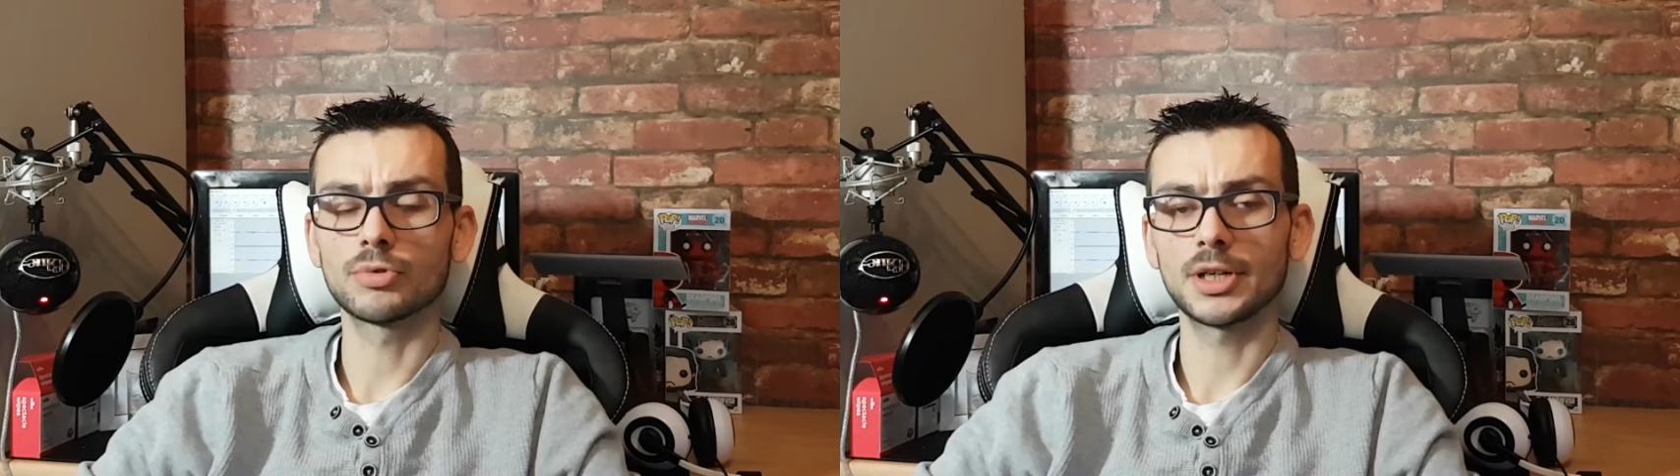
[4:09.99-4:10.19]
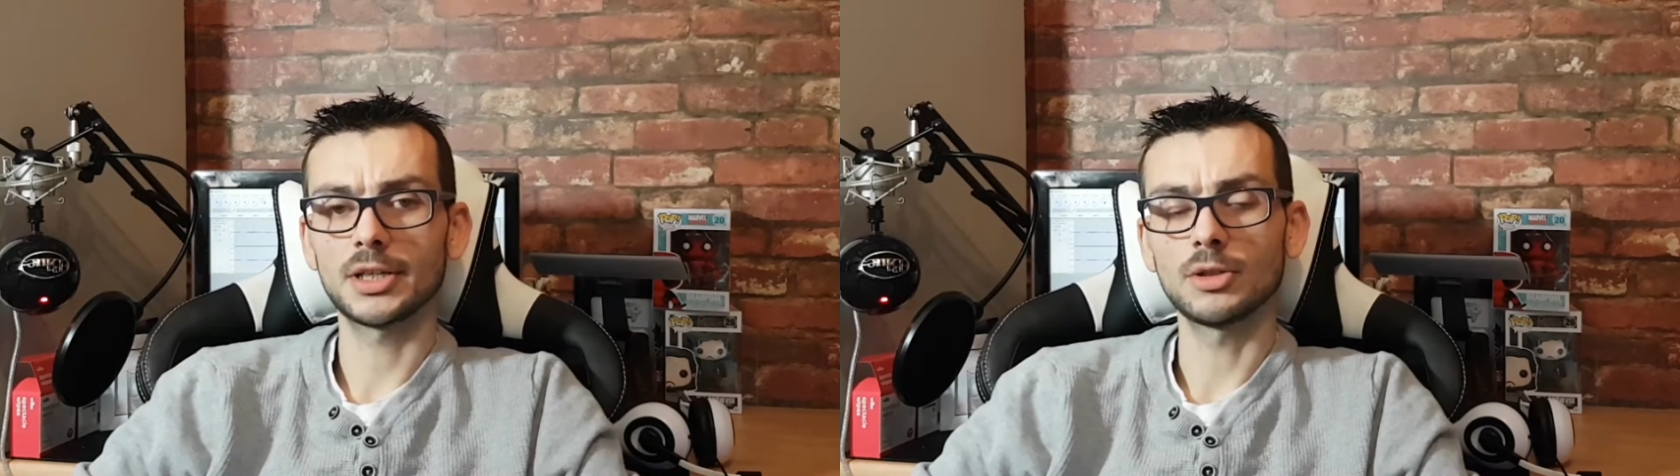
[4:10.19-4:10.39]

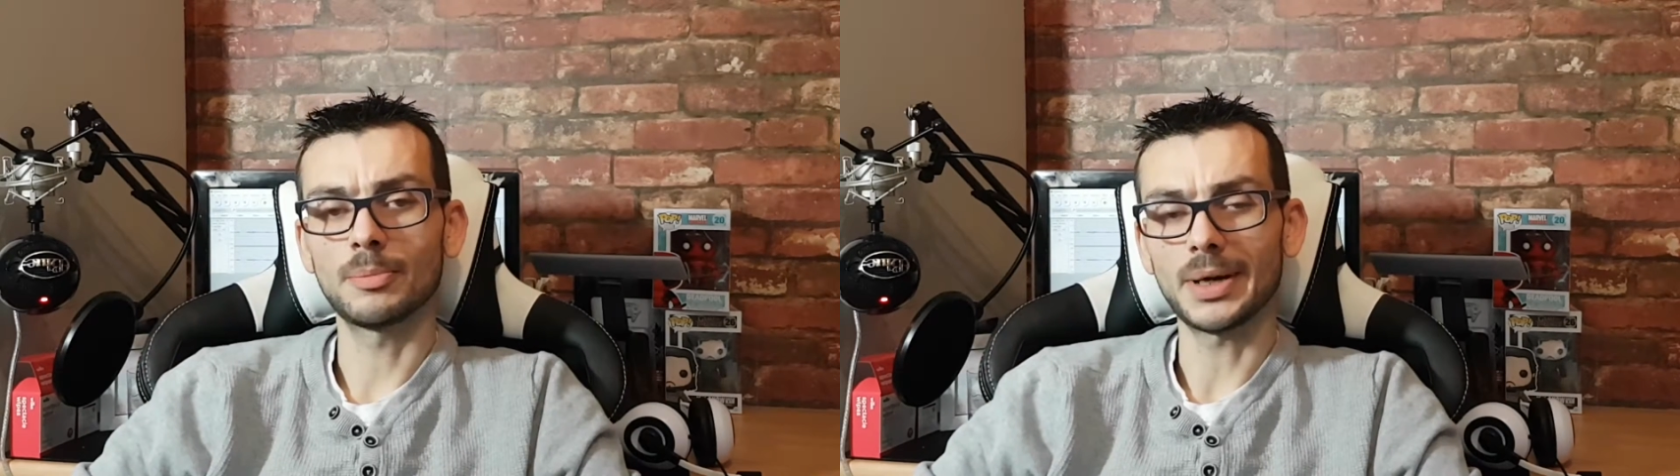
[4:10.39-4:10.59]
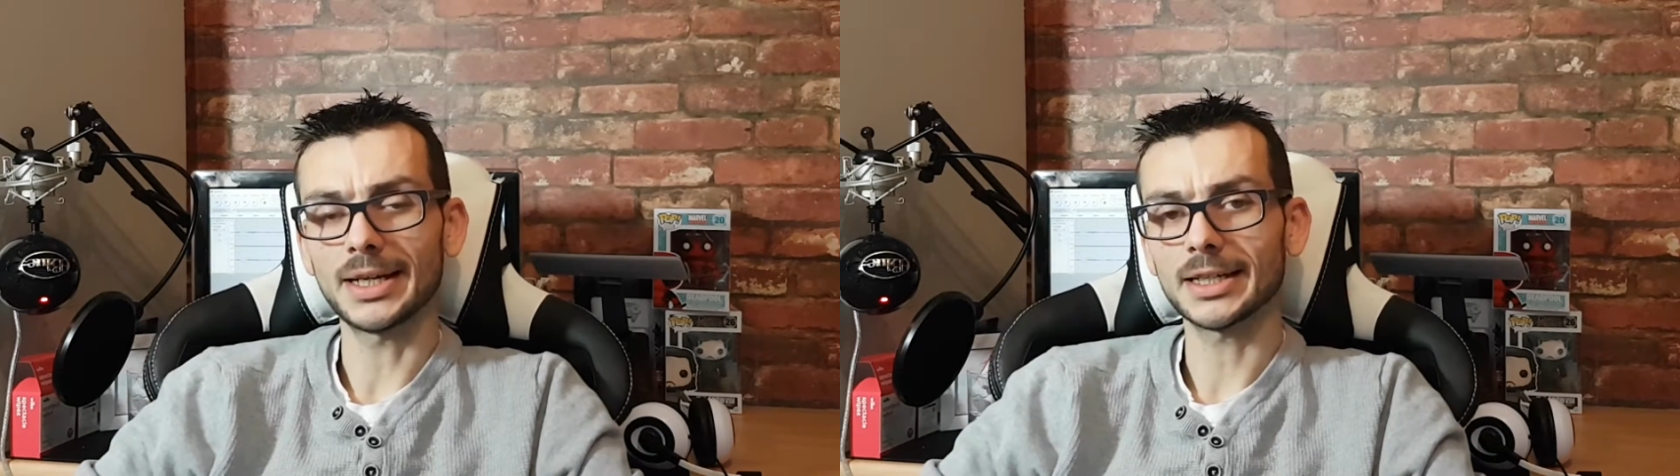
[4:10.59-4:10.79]
break your
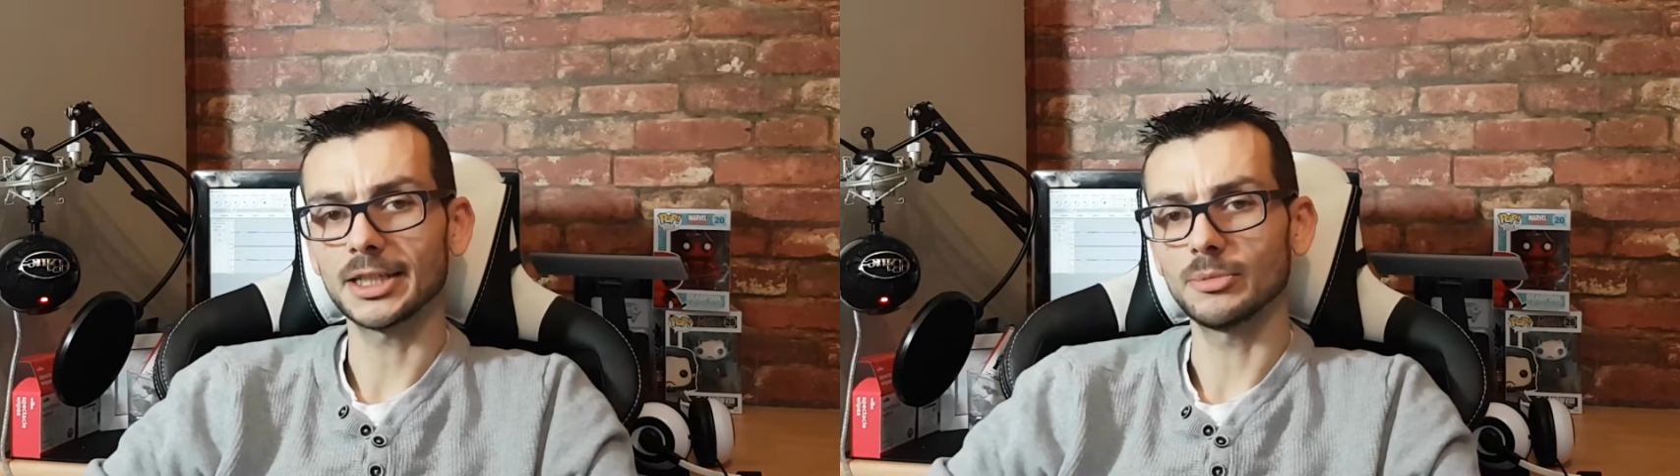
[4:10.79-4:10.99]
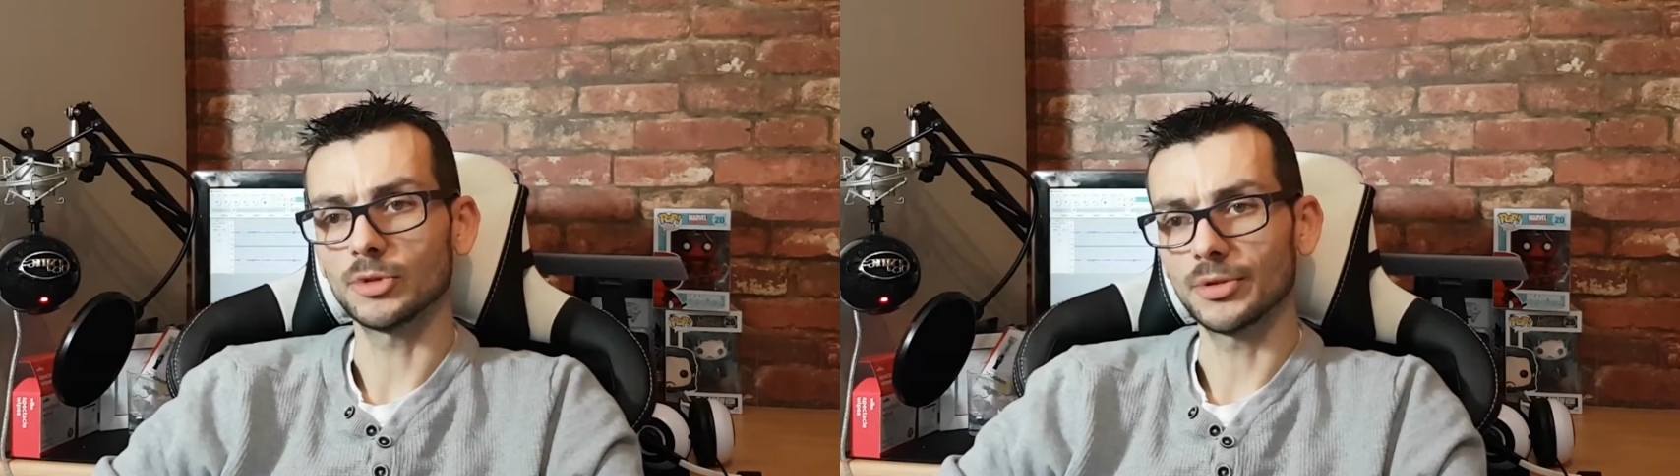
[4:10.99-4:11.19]
bank
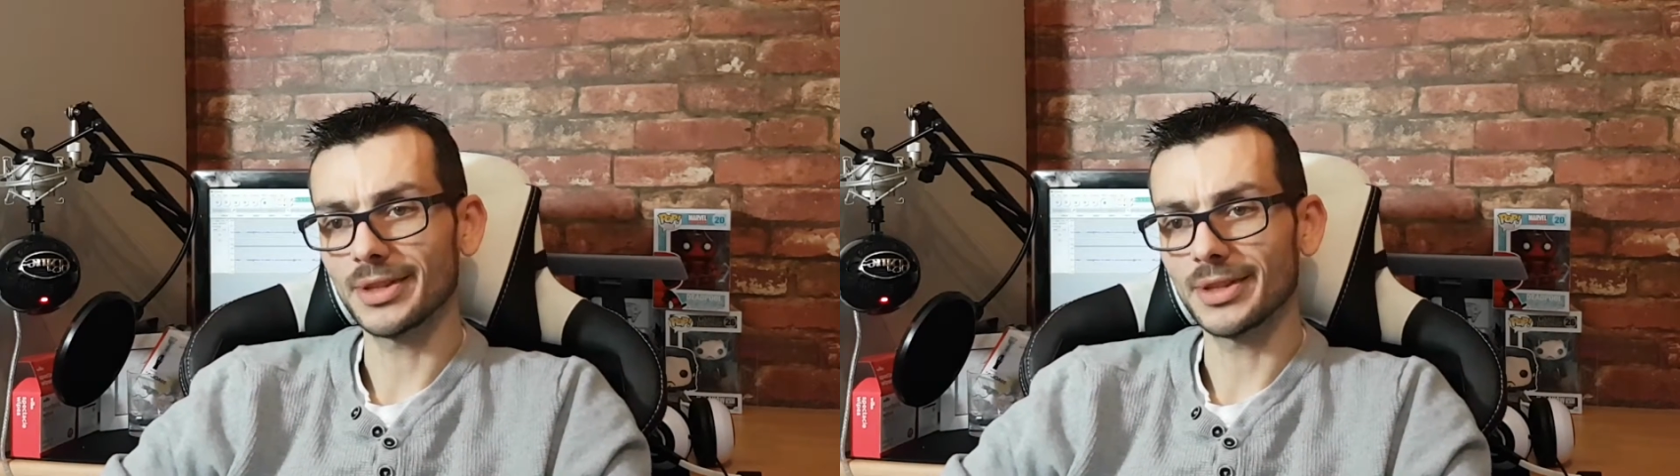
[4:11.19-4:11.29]
anymore.